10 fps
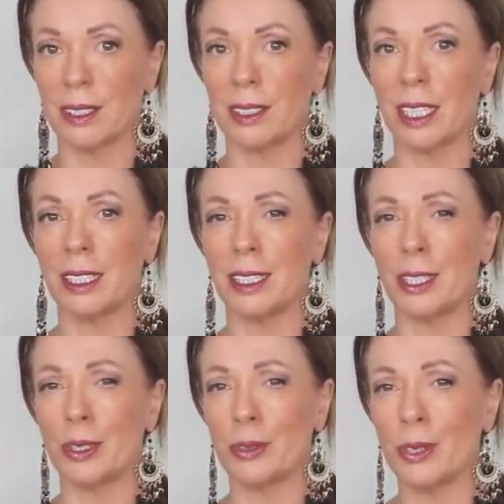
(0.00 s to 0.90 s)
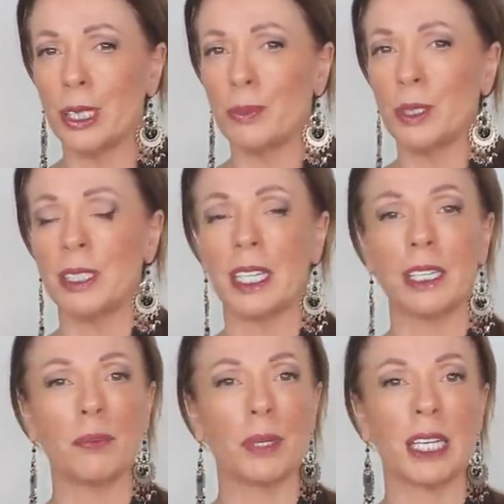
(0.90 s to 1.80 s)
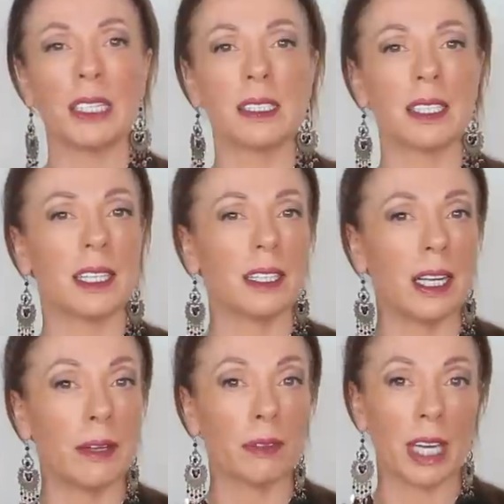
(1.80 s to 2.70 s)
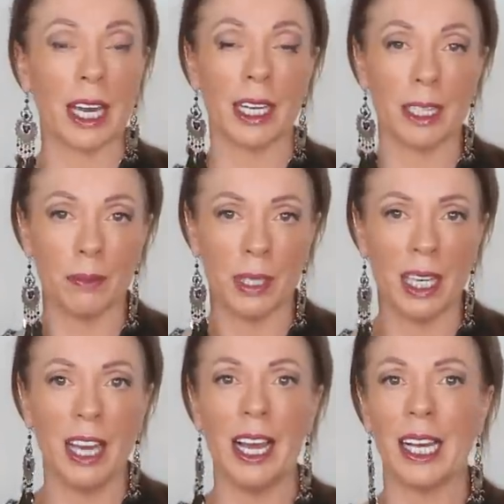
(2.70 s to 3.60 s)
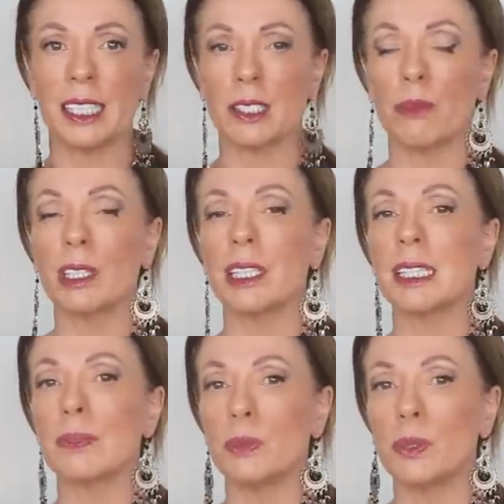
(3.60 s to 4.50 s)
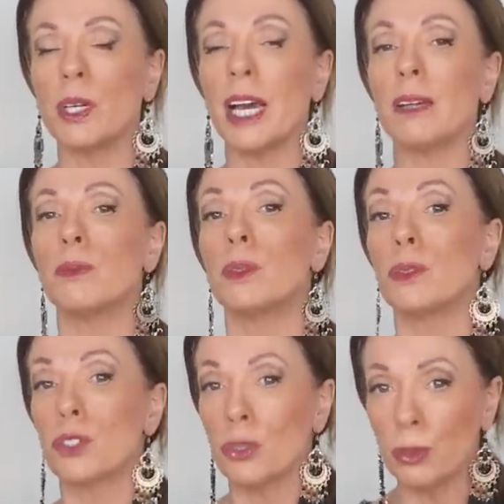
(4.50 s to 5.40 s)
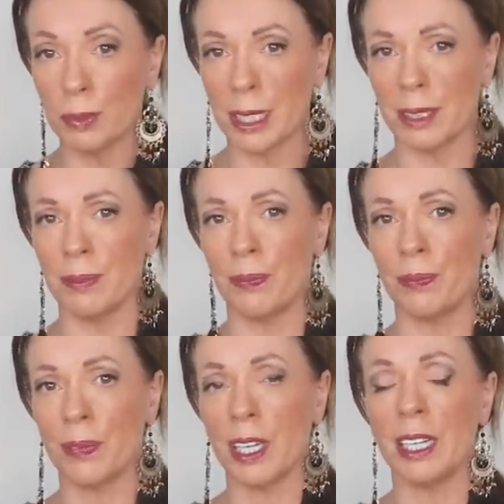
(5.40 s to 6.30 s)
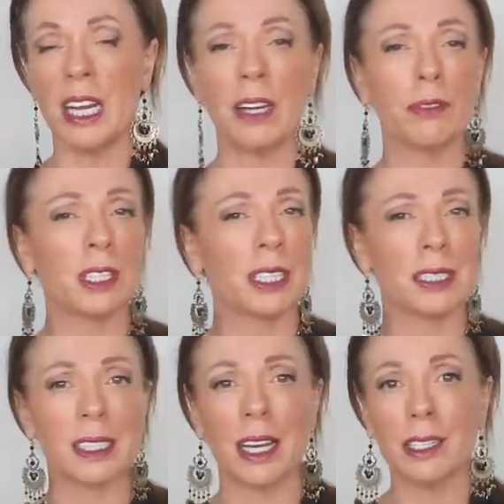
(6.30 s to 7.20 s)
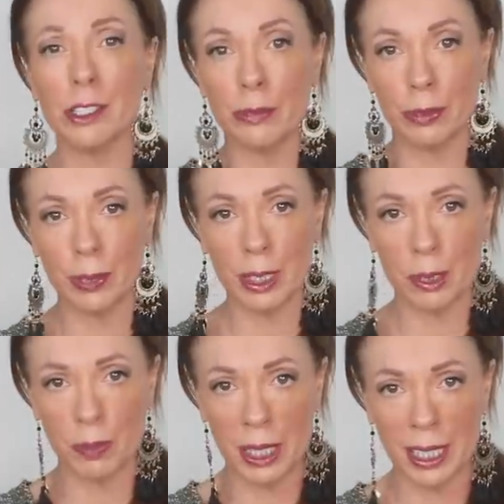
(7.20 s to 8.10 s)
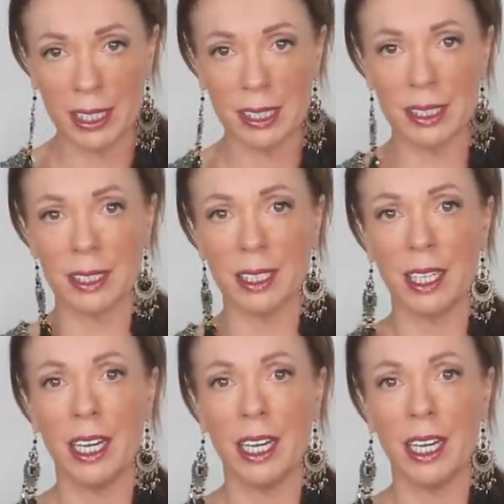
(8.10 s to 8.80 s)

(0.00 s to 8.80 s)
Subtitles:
Then an incredible inner peace and love came as I released more and more trauma and everything started to fall into place.